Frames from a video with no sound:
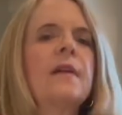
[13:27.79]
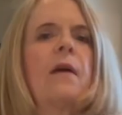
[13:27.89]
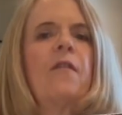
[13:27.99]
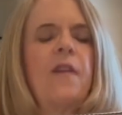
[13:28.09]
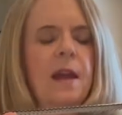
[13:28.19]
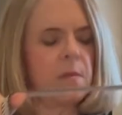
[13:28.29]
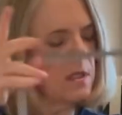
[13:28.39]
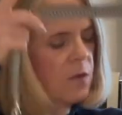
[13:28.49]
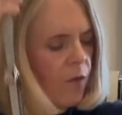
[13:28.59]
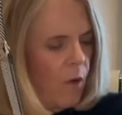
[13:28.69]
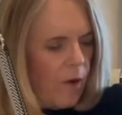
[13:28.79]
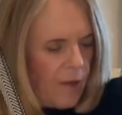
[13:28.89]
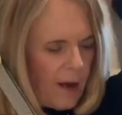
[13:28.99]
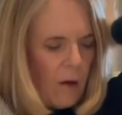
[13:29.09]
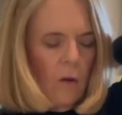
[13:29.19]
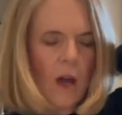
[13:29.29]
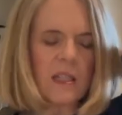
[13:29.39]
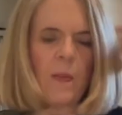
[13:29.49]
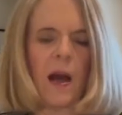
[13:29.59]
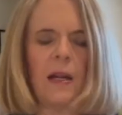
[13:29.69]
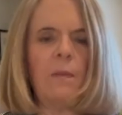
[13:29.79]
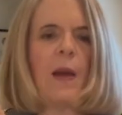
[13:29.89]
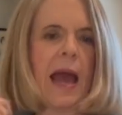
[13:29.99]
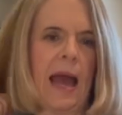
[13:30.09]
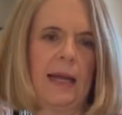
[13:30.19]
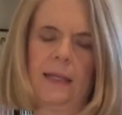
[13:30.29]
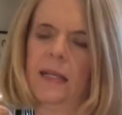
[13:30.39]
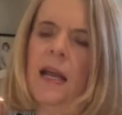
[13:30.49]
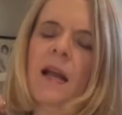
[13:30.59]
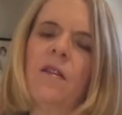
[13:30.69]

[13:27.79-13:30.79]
They're famous for their crossbody bags.